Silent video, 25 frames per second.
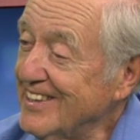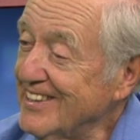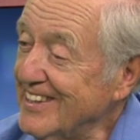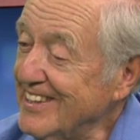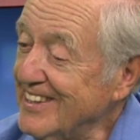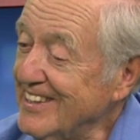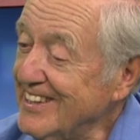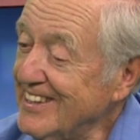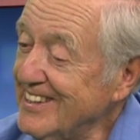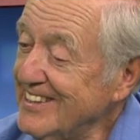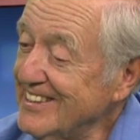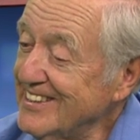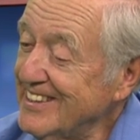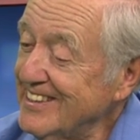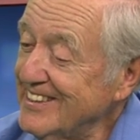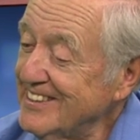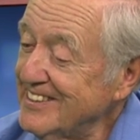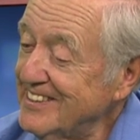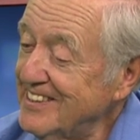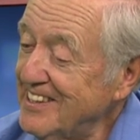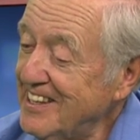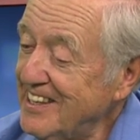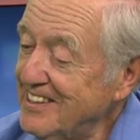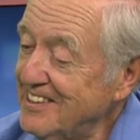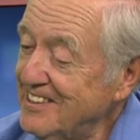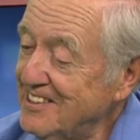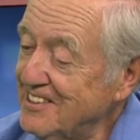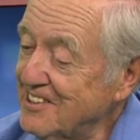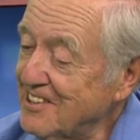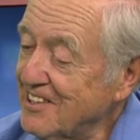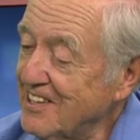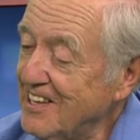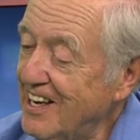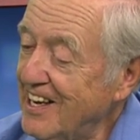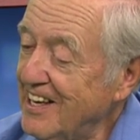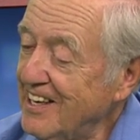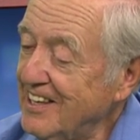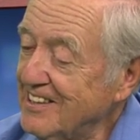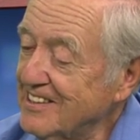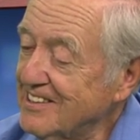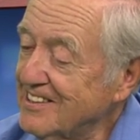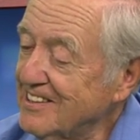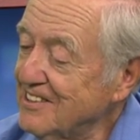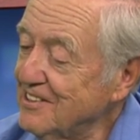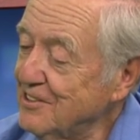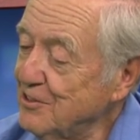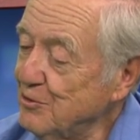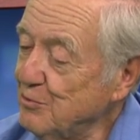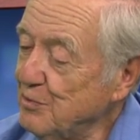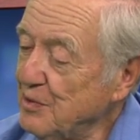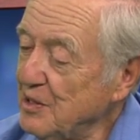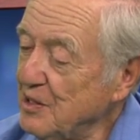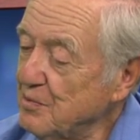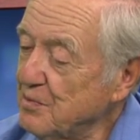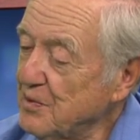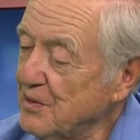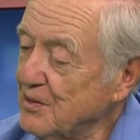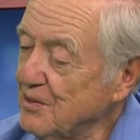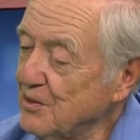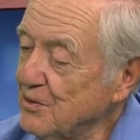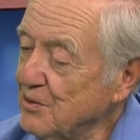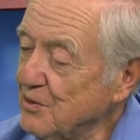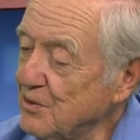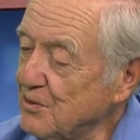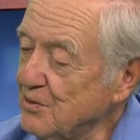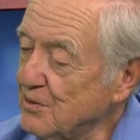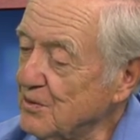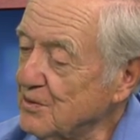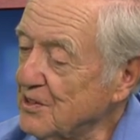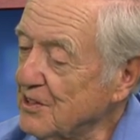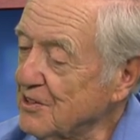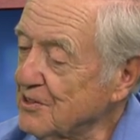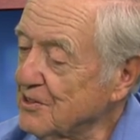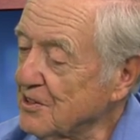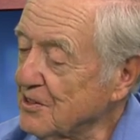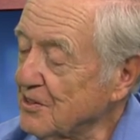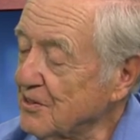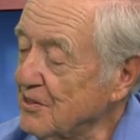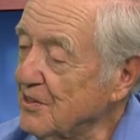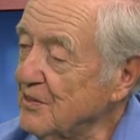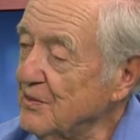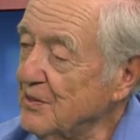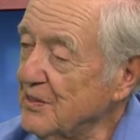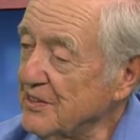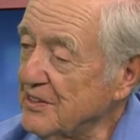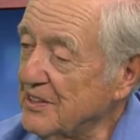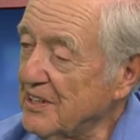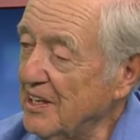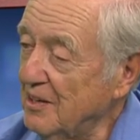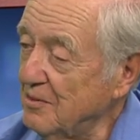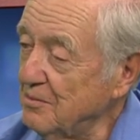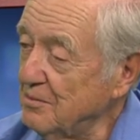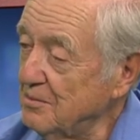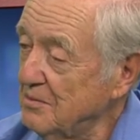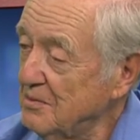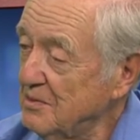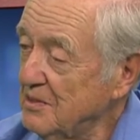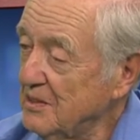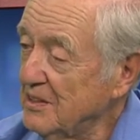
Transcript: Uh, they're not as kind to people who disagree with them.